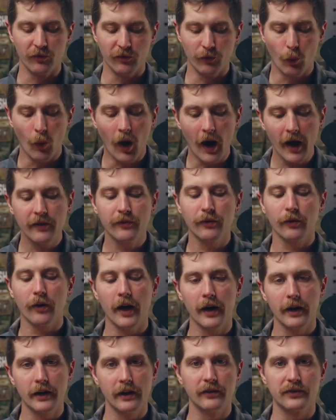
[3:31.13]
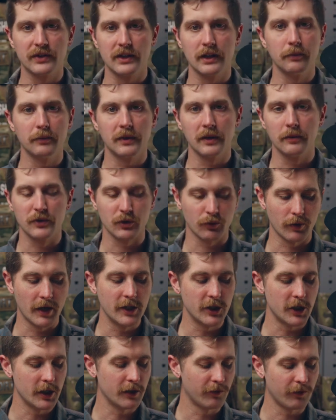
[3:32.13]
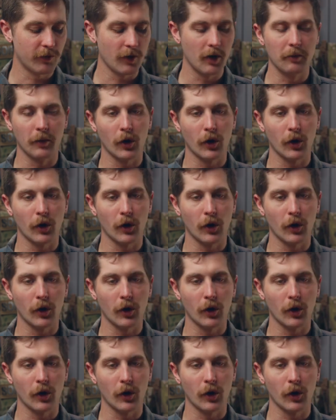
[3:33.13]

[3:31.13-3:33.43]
wide variety of symptoms ranging from